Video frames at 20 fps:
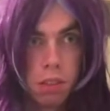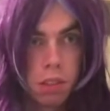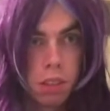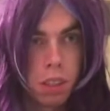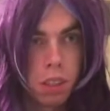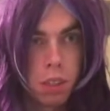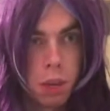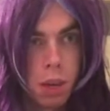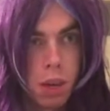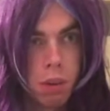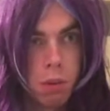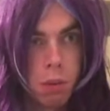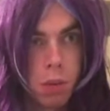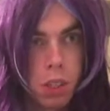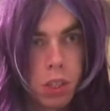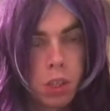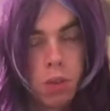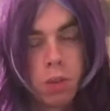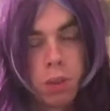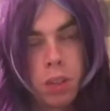That's the
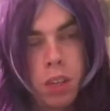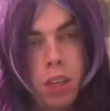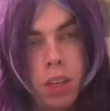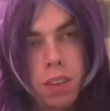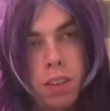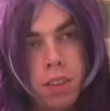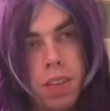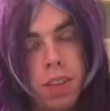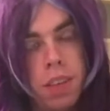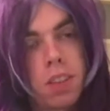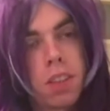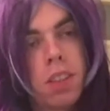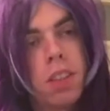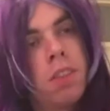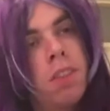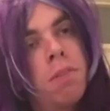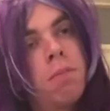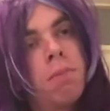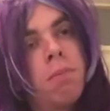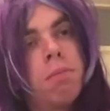language of a Delican
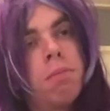actually.